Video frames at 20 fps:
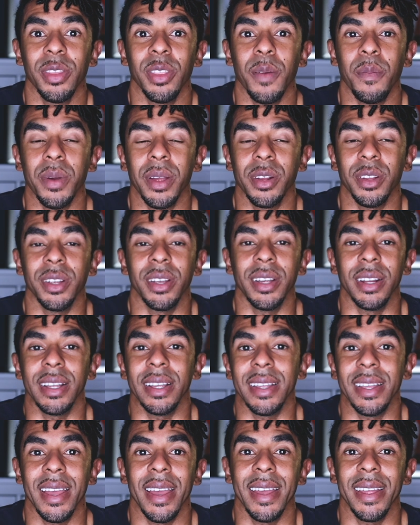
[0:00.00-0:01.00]
the better you're going
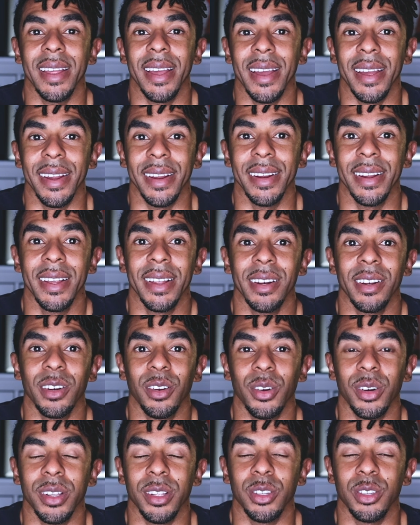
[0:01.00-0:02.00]
to get at
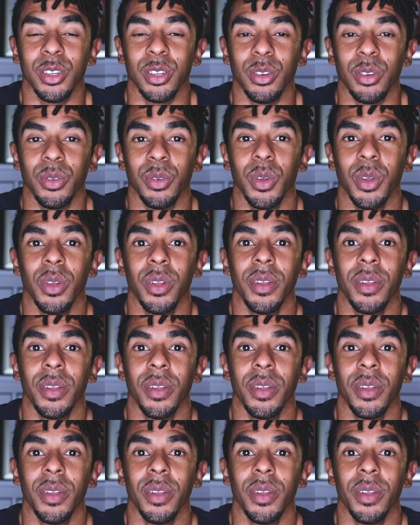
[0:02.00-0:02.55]
learning to